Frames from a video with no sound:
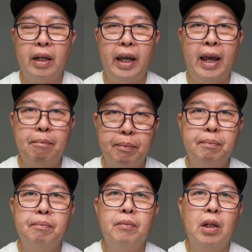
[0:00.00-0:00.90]
amp
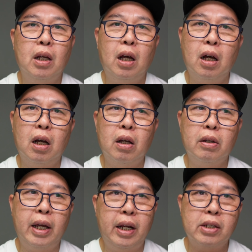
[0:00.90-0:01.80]

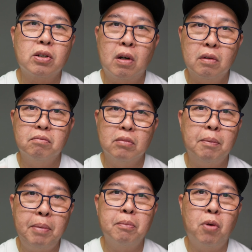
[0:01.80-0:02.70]
that has got a
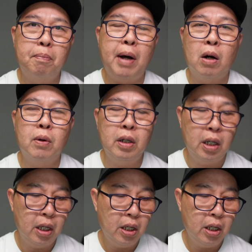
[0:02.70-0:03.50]
bit more power,